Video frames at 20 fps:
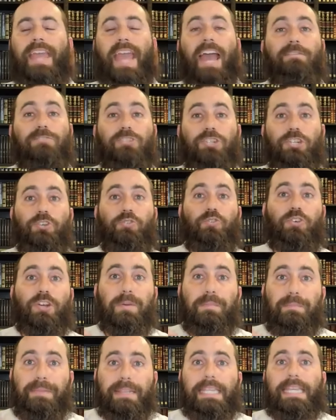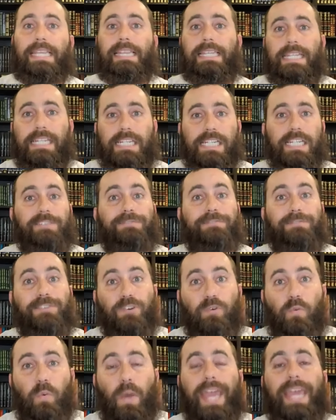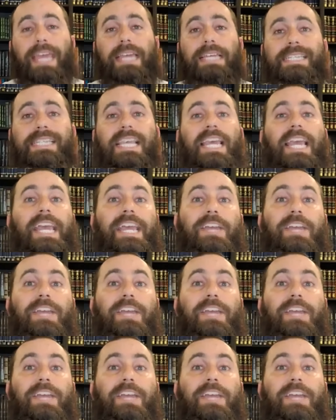have two completely different ways